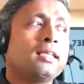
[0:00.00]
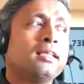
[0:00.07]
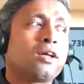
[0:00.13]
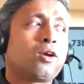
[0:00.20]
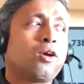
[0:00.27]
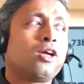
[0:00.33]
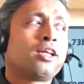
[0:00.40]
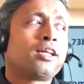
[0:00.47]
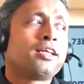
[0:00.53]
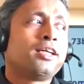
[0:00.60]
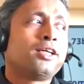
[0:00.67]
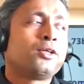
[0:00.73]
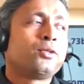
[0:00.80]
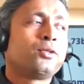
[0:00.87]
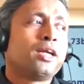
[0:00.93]
other
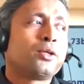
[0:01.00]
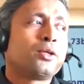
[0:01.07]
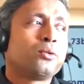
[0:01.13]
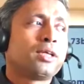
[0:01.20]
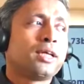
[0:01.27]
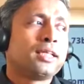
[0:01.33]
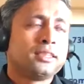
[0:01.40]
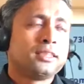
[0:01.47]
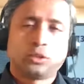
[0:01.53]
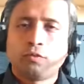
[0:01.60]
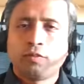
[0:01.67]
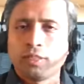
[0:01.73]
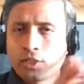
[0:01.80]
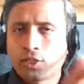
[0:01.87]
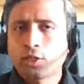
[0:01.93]
alternative that you can, so
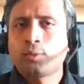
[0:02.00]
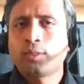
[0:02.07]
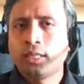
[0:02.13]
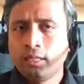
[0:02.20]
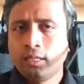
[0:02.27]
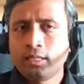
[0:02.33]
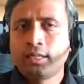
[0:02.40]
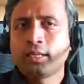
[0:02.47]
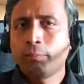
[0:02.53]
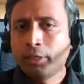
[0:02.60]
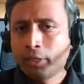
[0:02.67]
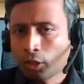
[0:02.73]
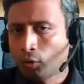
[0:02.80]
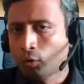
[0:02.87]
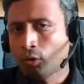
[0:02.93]
we'll stick with the learning
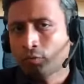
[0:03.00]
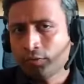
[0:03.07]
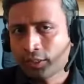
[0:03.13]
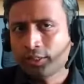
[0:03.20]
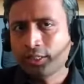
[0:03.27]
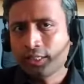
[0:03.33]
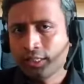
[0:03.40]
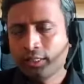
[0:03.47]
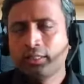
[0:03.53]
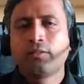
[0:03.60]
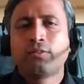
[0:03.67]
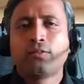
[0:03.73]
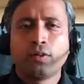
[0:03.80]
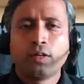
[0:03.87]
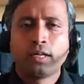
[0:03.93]
bit out of the three.
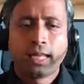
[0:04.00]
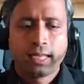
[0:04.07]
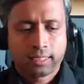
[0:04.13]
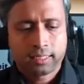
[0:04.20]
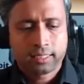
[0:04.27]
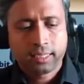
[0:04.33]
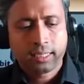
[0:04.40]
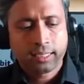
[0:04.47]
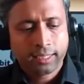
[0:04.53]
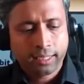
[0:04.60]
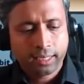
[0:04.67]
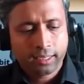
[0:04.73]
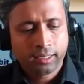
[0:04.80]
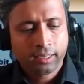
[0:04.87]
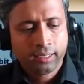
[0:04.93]
So we'll extend
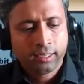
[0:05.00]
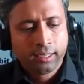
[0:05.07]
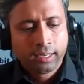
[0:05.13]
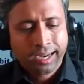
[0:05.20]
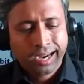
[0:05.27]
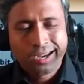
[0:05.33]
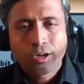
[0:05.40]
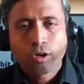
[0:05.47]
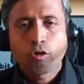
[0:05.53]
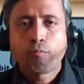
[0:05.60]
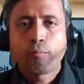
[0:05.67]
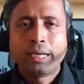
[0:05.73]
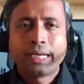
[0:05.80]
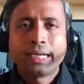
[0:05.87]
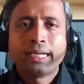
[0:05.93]
it and kind
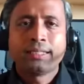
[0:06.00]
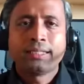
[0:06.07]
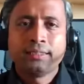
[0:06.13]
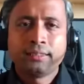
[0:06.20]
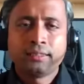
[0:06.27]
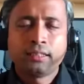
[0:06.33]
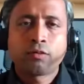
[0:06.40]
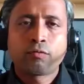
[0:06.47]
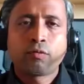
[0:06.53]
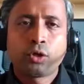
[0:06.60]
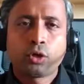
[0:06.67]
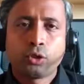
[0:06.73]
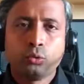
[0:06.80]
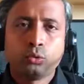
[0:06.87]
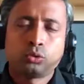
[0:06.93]
of make it easier
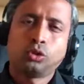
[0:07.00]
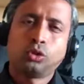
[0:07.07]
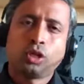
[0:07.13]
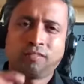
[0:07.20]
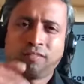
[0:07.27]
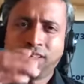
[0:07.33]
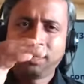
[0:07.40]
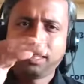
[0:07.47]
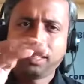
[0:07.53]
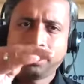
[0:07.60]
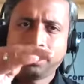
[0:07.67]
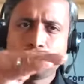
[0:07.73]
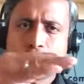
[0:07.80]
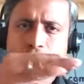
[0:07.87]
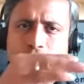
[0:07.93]
for you. So you
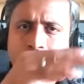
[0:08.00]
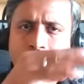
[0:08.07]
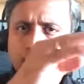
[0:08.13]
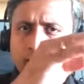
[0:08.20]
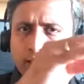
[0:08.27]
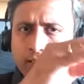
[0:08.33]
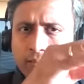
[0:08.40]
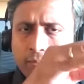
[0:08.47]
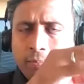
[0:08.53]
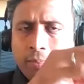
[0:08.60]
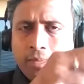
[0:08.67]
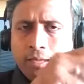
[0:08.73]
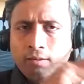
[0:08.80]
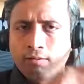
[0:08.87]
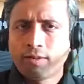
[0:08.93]
have seen the
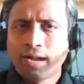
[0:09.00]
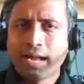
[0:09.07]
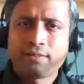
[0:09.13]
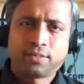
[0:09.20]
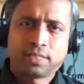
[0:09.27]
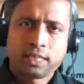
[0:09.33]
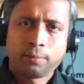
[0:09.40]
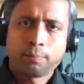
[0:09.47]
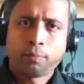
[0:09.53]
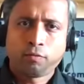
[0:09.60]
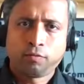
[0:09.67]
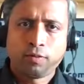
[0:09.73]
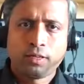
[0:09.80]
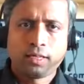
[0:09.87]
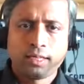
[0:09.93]
5 step
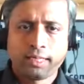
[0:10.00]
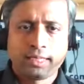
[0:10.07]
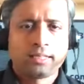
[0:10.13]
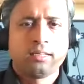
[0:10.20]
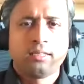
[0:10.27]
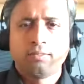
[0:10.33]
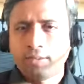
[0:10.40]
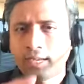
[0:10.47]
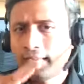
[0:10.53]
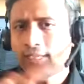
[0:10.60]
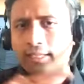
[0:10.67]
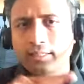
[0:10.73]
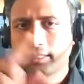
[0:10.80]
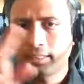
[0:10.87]
of learning curve, right?